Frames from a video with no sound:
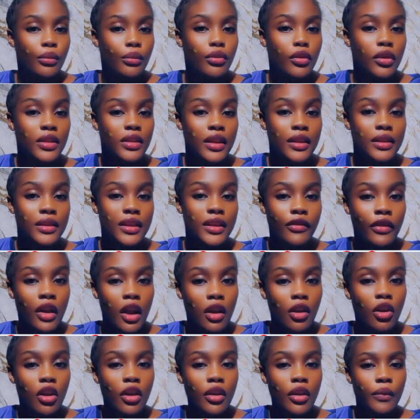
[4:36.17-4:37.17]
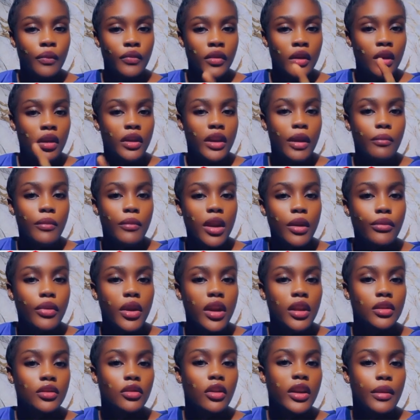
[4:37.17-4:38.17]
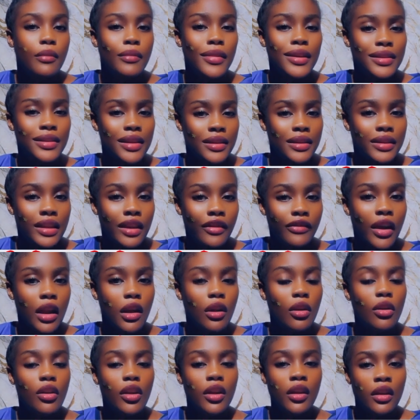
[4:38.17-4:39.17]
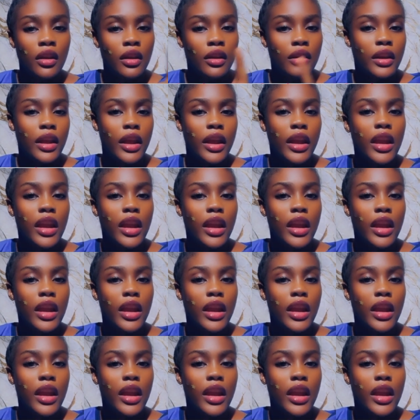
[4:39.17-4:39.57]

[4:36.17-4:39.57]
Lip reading: prosencephalon. The midbrain is called a mesencephalon.